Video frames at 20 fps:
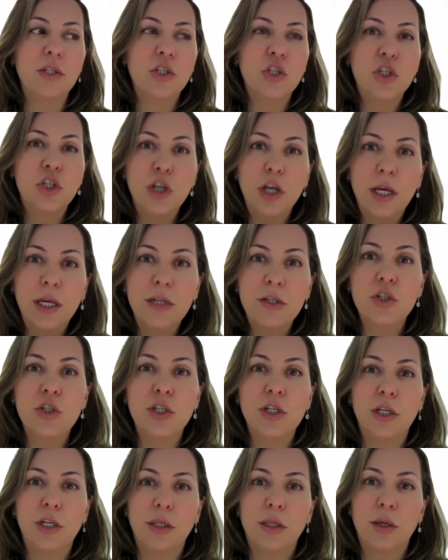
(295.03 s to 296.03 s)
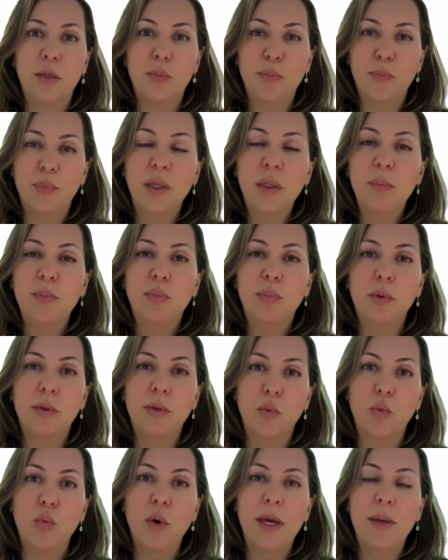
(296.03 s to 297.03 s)
changing the
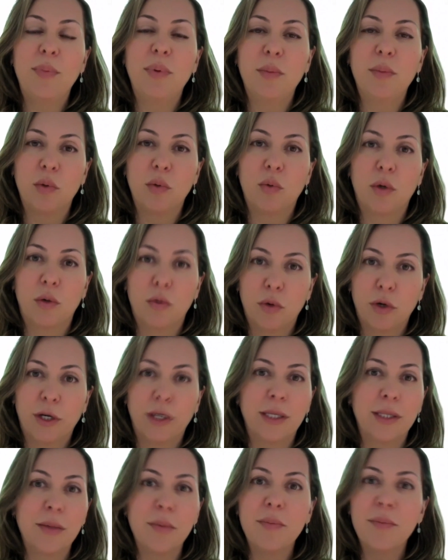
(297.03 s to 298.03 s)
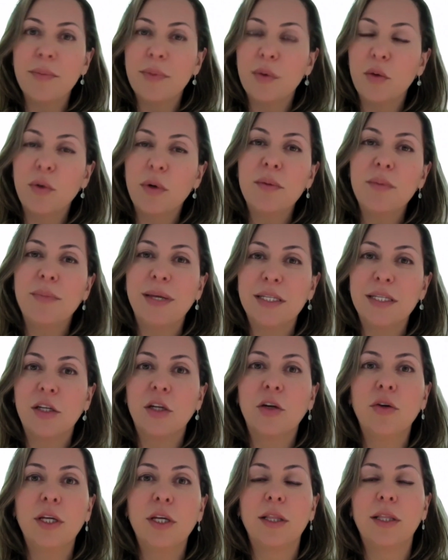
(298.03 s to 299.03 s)
way people were working. They weren't
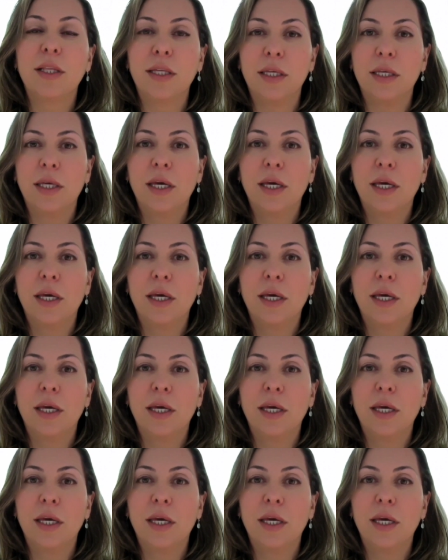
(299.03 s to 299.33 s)
materially